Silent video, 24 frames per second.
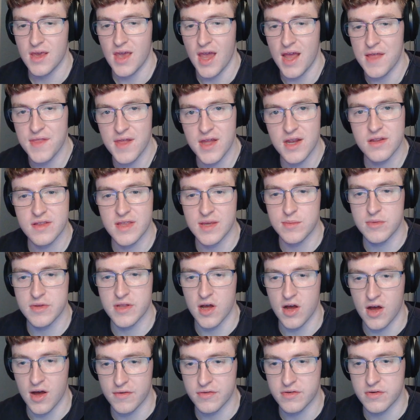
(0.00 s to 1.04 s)
and then some of the
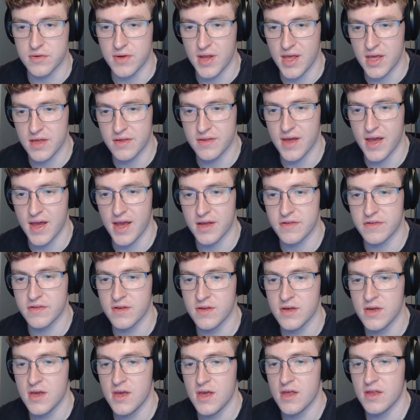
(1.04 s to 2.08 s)
offsuit ace x,
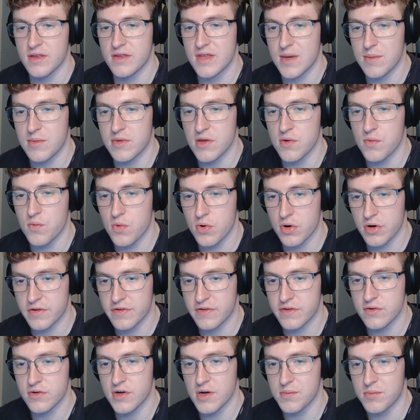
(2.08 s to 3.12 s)
some of the worst
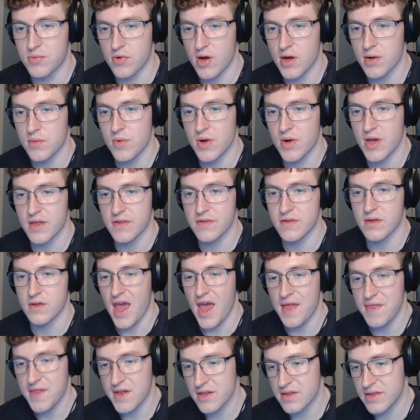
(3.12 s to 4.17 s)
suited broadways,
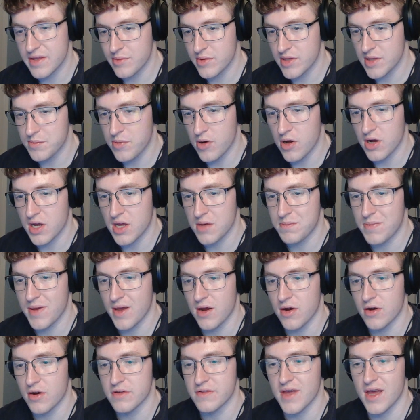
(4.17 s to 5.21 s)
and then some of the pocket
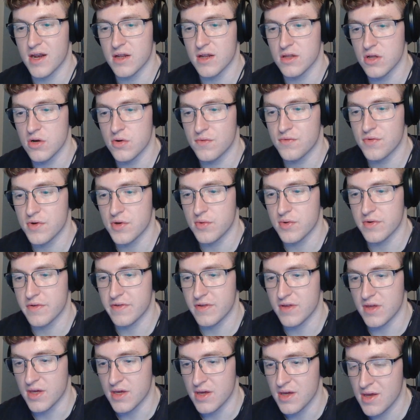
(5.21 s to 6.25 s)
pairs at a low
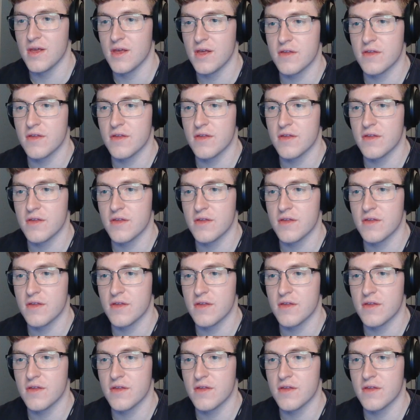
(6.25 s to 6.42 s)
frequency.